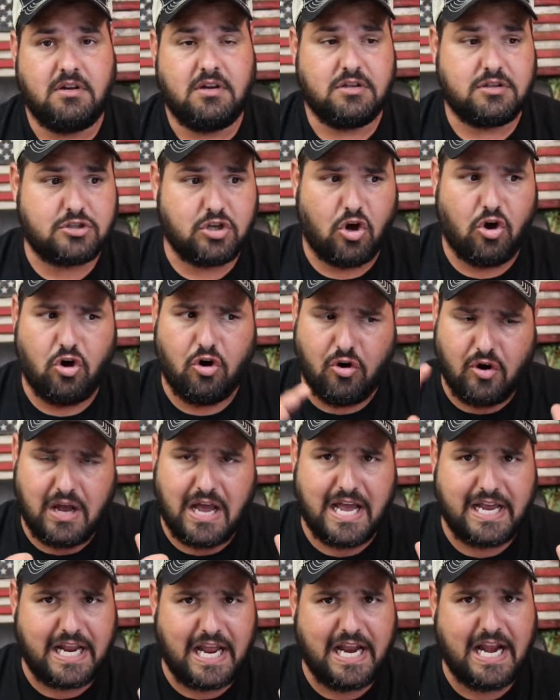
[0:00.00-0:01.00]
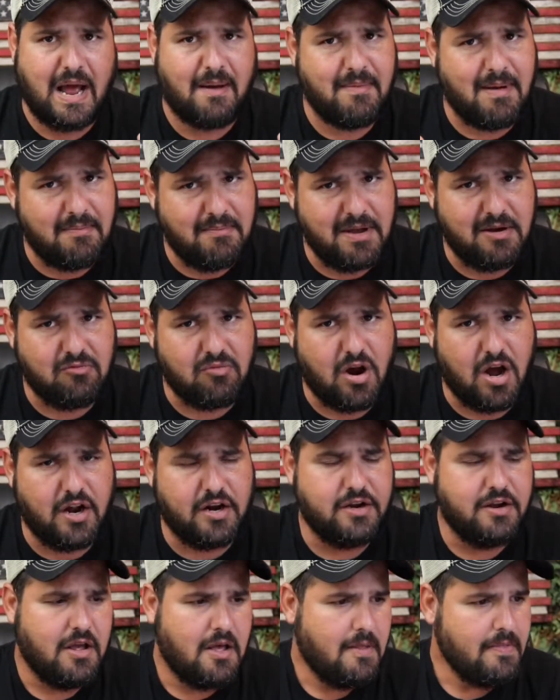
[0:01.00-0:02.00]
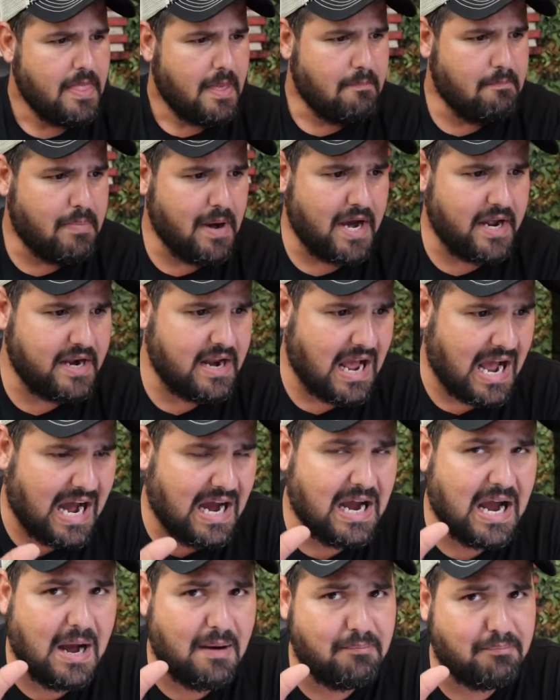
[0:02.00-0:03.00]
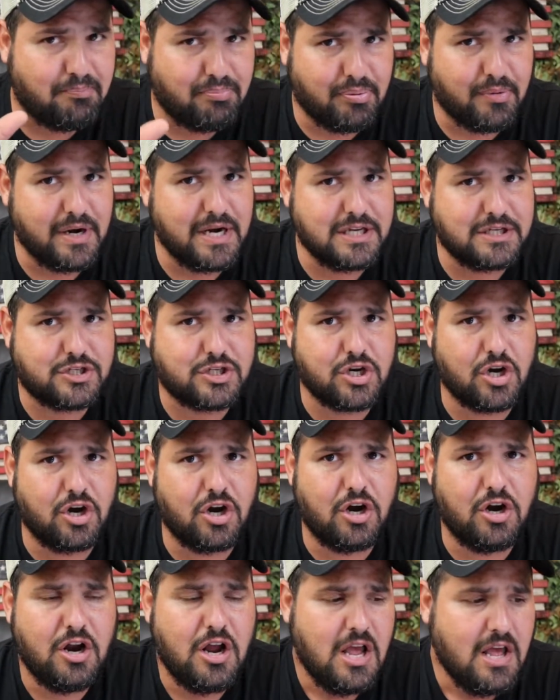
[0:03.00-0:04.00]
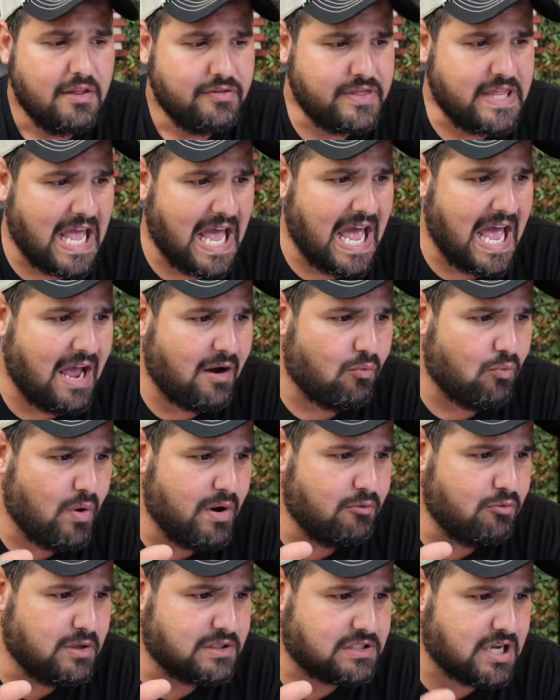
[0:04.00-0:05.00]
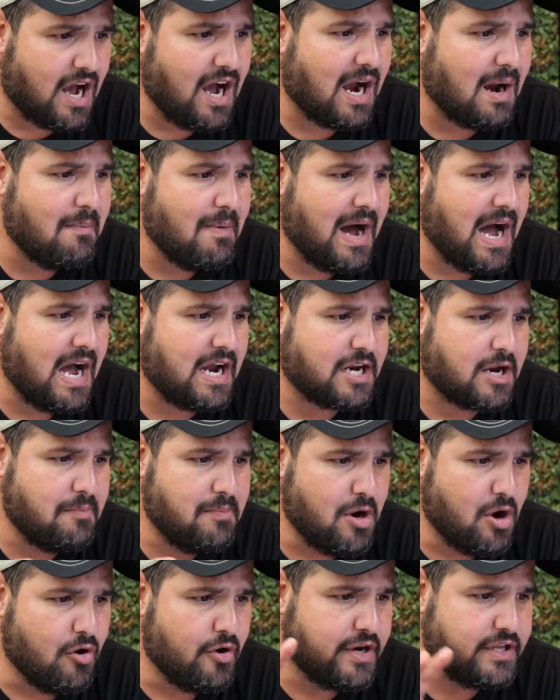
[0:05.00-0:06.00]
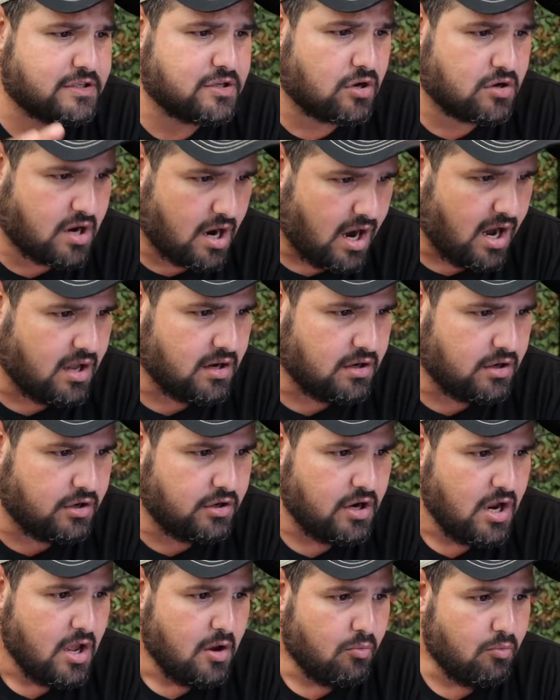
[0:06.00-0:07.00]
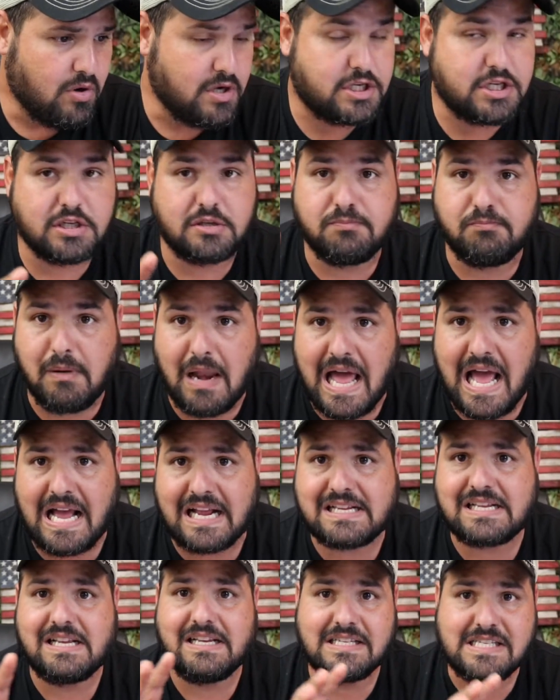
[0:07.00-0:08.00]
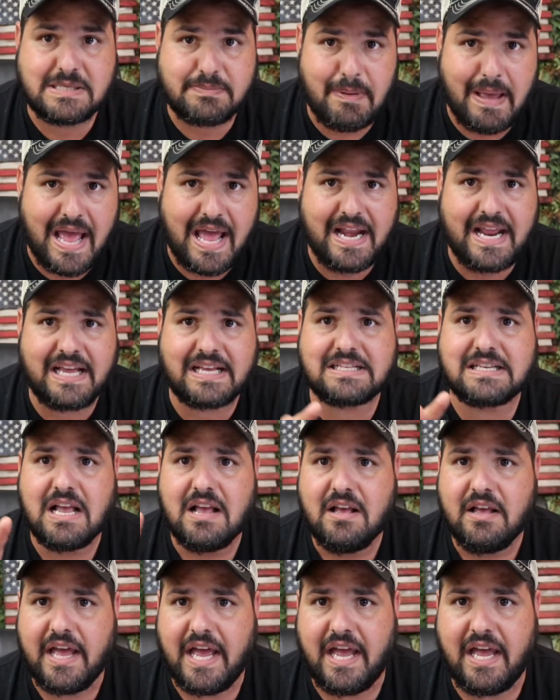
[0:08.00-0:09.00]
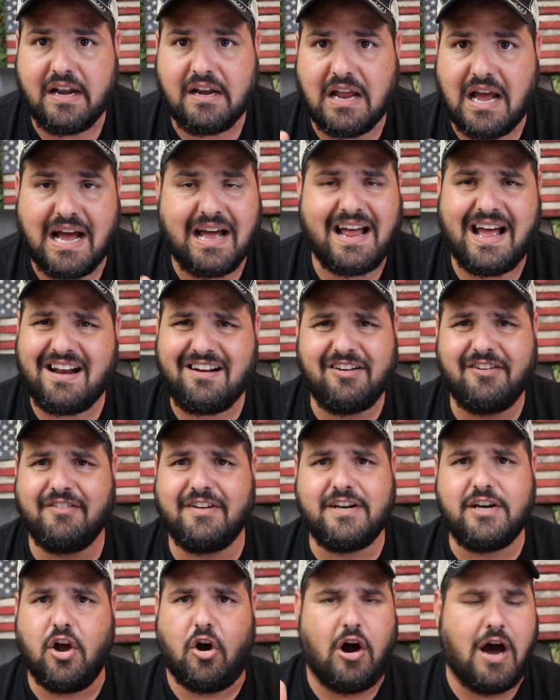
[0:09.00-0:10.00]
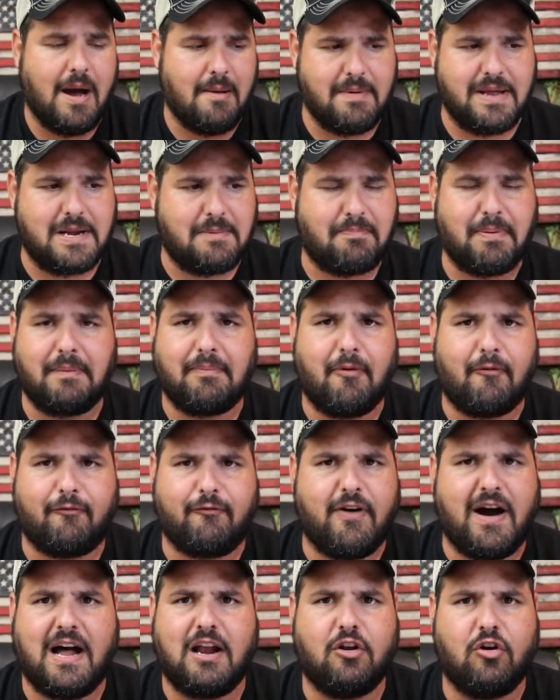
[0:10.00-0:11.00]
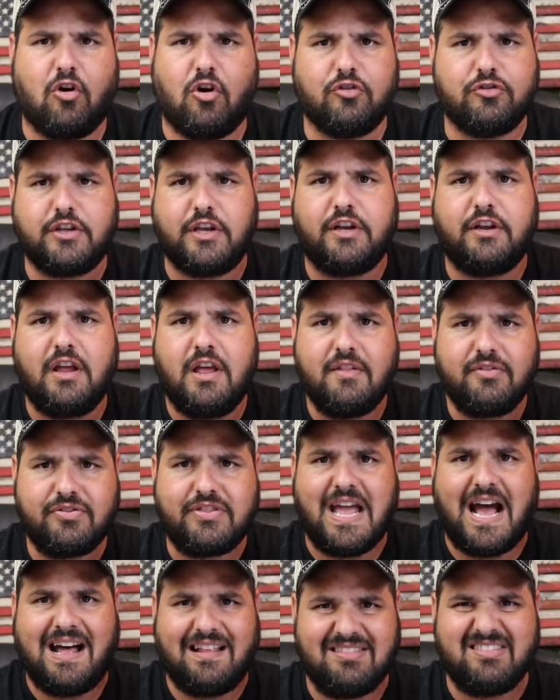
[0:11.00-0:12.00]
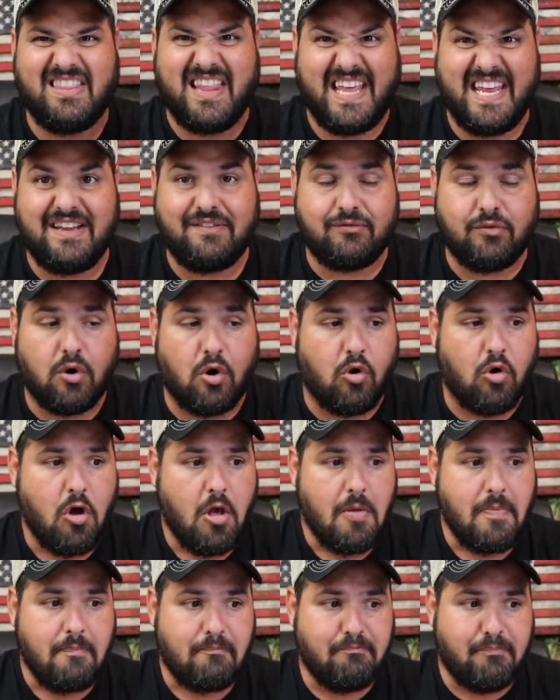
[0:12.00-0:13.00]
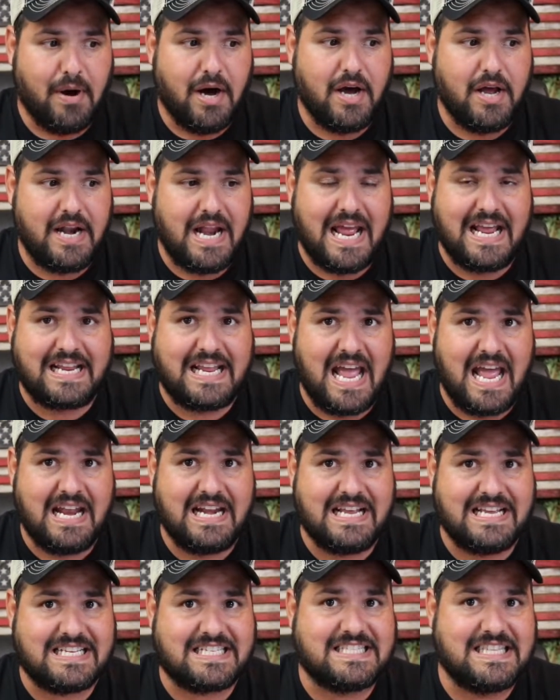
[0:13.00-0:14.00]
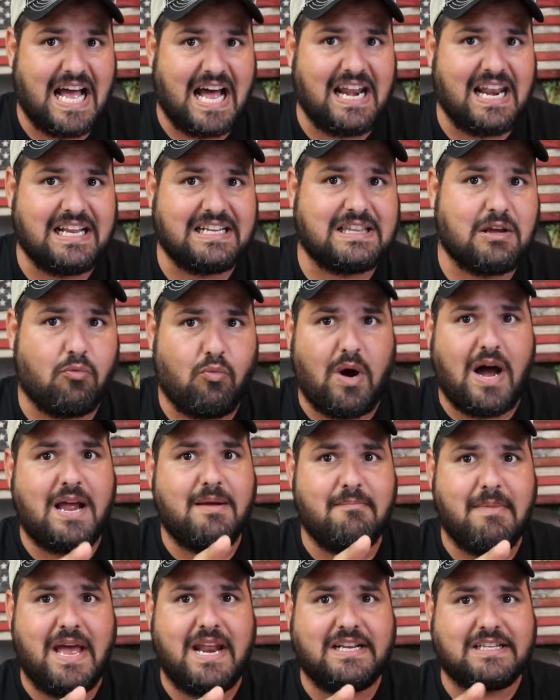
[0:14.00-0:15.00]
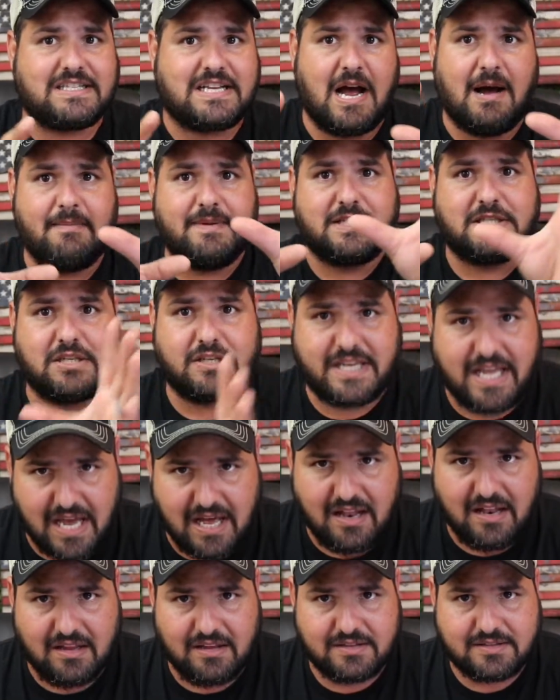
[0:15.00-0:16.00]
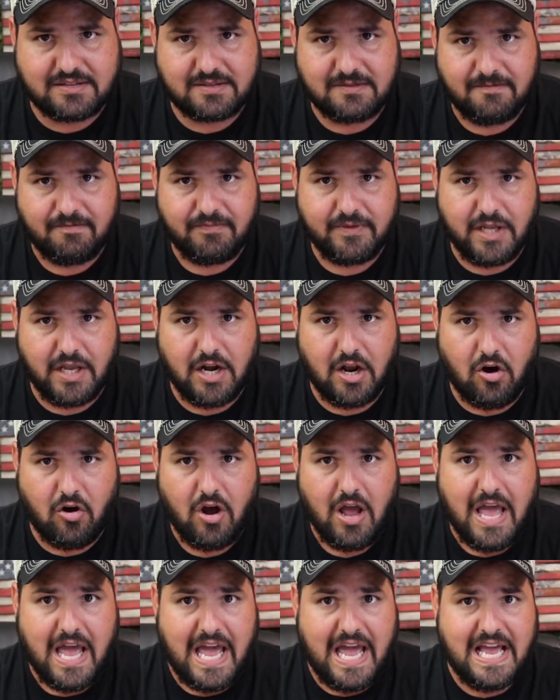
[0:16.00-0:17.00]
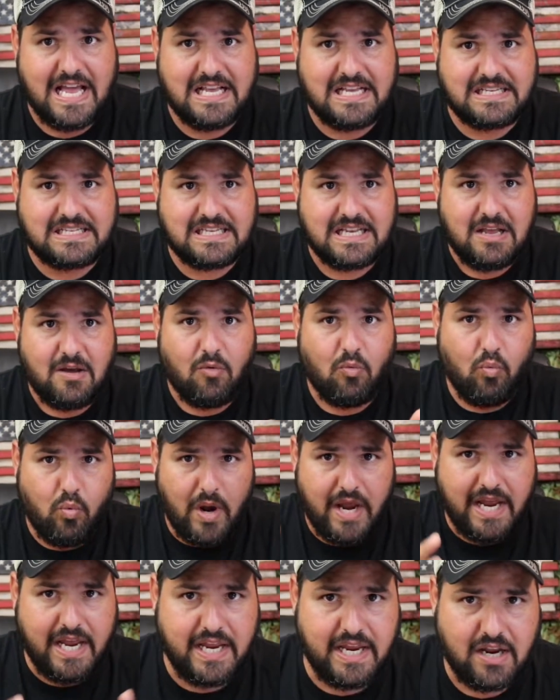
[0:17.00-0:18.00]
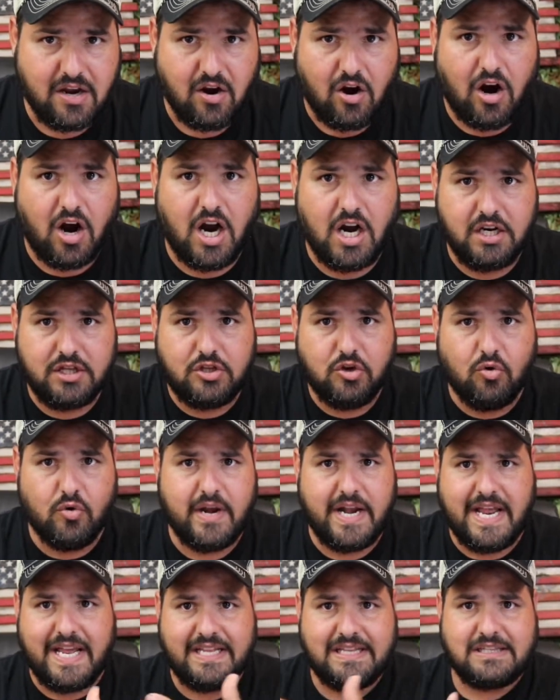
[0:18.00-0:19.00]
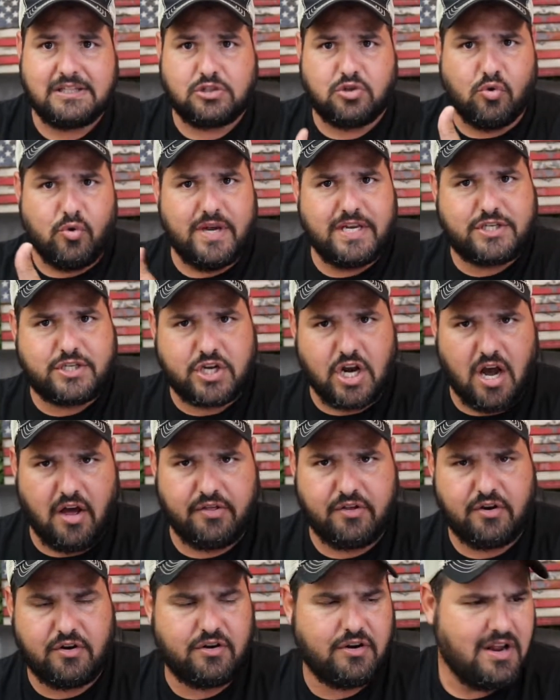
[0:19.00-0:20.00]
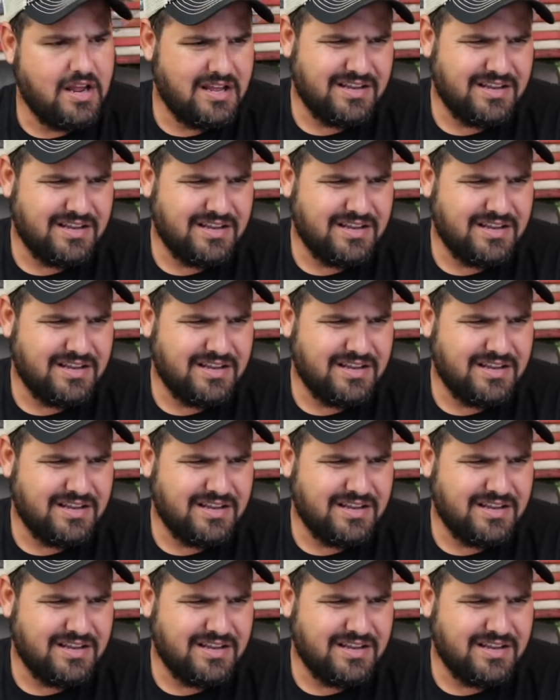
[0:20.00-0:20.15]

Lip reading: So again, I may be wrong, but I'm pretty sure that when we talk about communities of color, which is blacks, Hispanics, and I don't even know how many people follow on the that label. But again, it's not like the white man is coming to kill us. You know, it's we are doing it to each other.